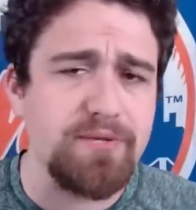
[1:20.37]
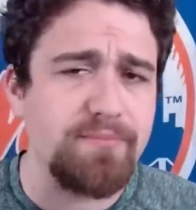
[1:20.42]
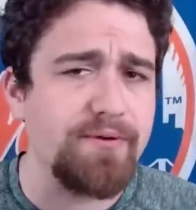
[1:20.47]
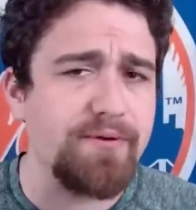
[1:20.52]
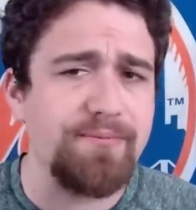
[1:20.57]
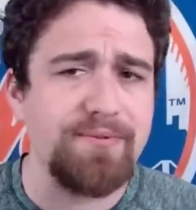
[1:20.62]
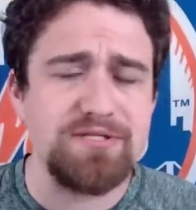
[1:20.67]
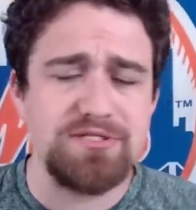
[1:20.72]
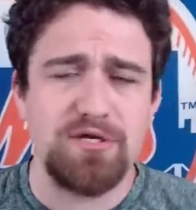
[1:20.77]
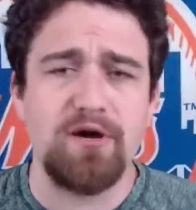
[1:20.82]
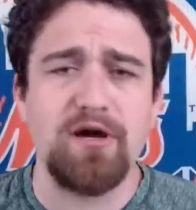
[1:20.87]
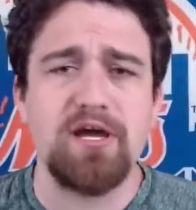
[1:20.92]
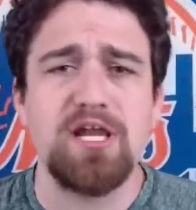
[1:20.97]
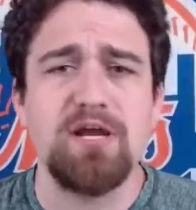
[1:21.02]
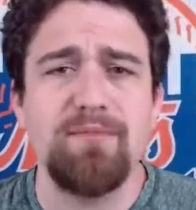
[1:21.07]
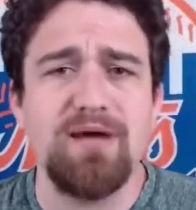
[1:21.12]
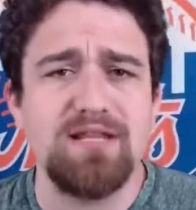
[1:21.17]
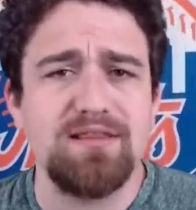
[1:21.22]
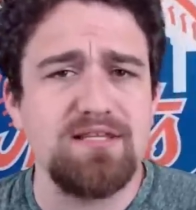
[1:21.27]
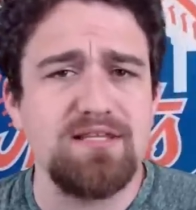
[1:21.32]
I'm going to be talking
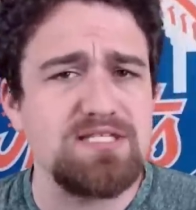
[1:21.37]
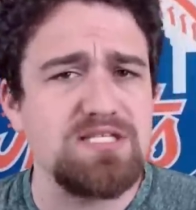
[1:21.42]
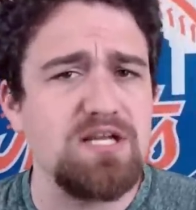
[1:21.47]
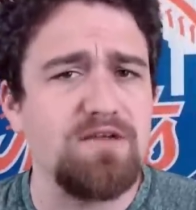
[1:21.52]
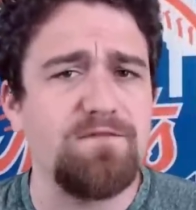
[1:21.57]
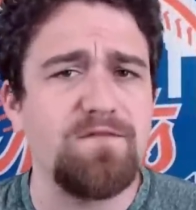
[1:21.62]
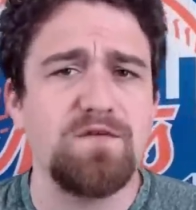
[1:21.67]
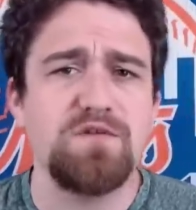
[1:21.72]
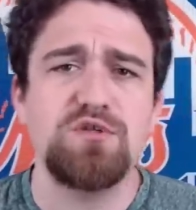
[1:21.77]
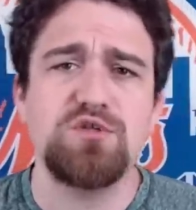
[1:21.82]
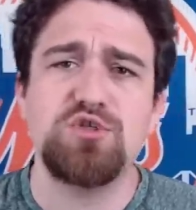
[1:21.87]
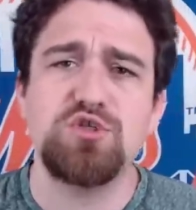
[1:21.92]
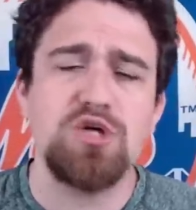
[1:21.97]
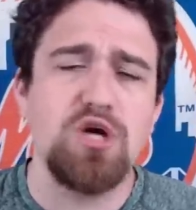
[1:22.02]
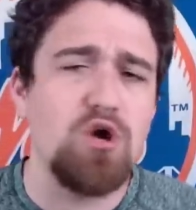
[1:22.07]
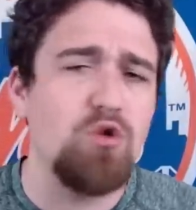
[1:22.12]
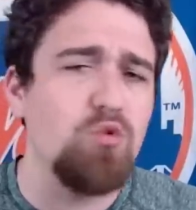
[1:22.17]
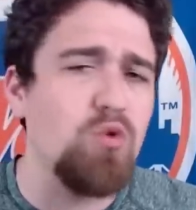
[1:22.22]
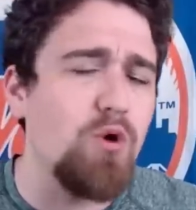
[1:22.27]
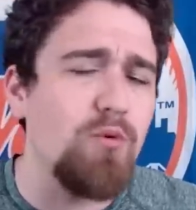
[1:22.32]
about this stuff on the
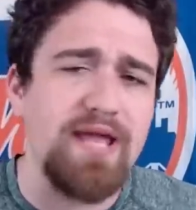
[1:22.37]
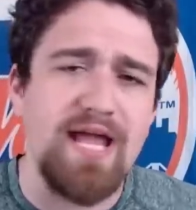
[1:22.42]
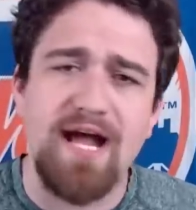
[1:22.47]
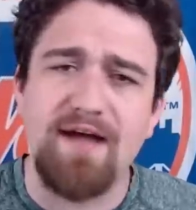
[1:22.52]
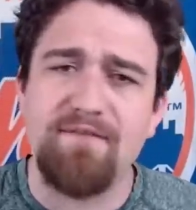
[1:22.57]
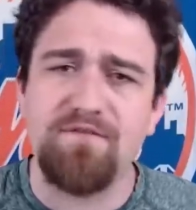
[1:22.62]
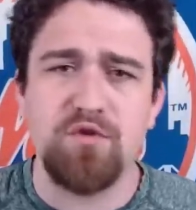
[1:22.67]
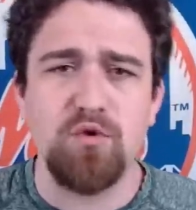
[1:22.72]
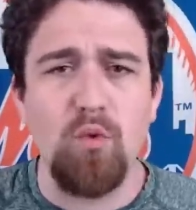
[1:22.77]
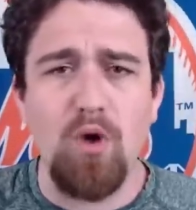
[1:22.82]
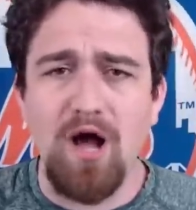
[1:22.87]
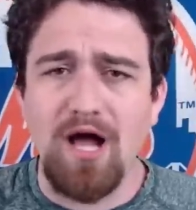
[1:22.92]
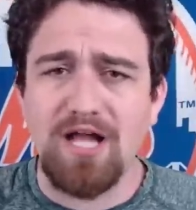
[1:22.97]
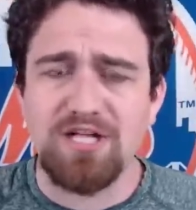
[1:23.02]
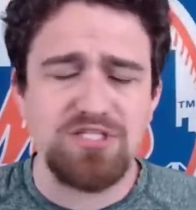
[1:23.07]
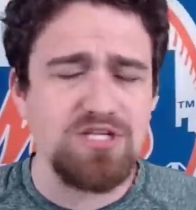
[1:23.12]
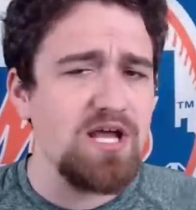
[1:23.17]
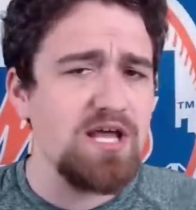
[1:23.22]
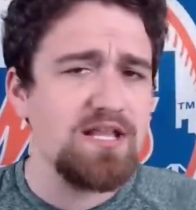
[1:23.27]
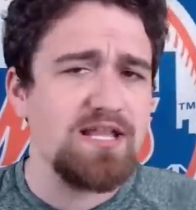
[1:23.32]
show, what we have to watch.